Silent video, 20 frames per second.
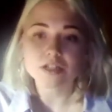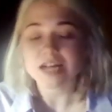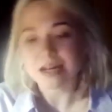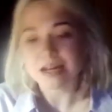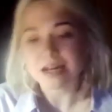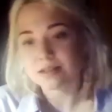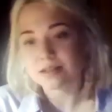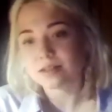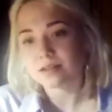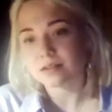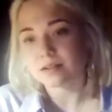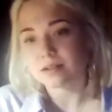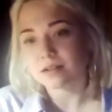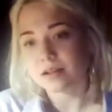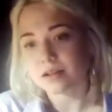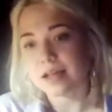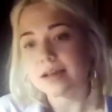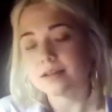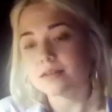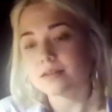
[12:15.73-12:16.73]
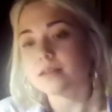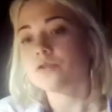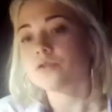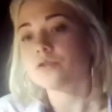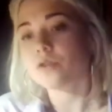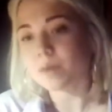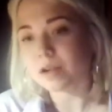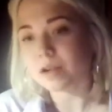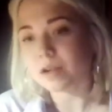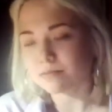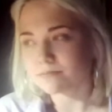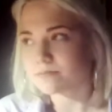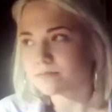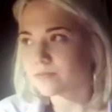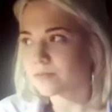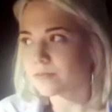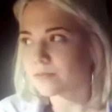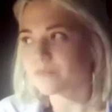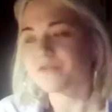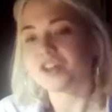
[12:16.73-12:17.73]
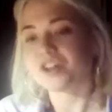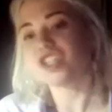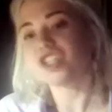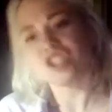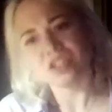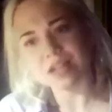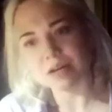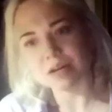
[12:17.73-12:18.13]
just like the normal version,